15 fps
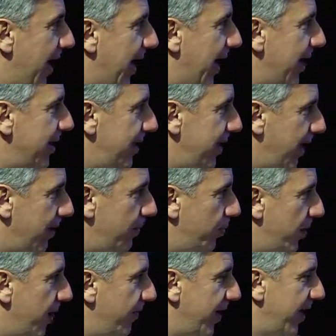And then
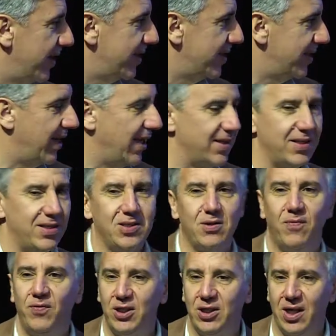prevalence gets
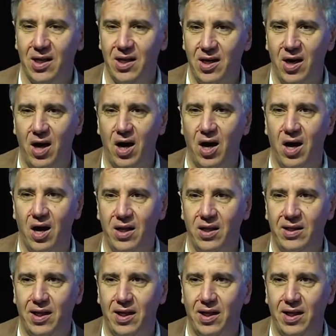sufficiently high